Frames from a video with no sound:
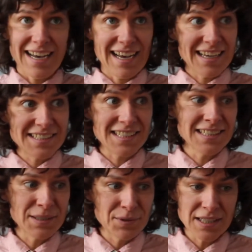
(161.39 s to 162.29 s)
I
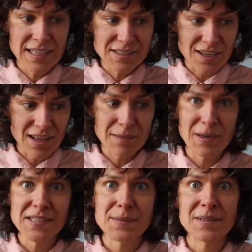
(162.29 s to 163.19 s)
suddenly realized all the
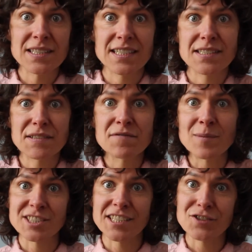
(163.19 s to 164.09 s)
possibilities of
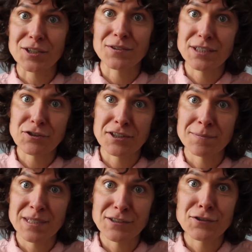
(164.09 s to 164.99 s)
multi-generational
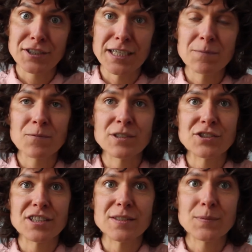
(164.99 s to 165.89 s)
ministry,
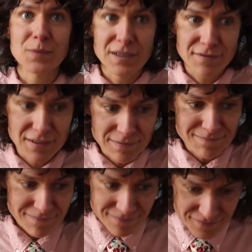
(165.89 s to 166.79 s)
which is one of the
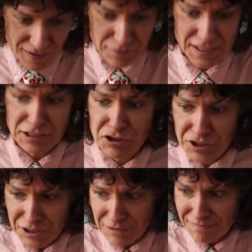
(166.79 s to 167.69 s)

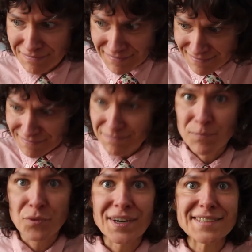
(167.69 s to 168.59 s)
foundational
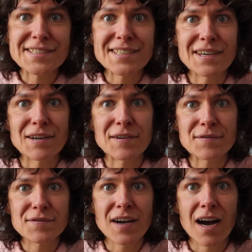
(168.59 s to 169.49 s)
bricks
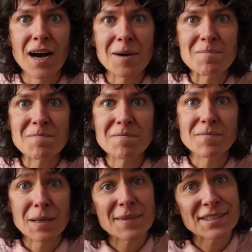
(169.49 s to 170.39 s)
of
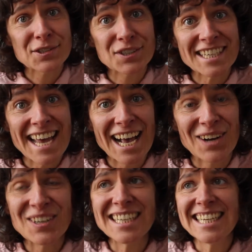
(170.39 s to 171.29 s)
my ministry now.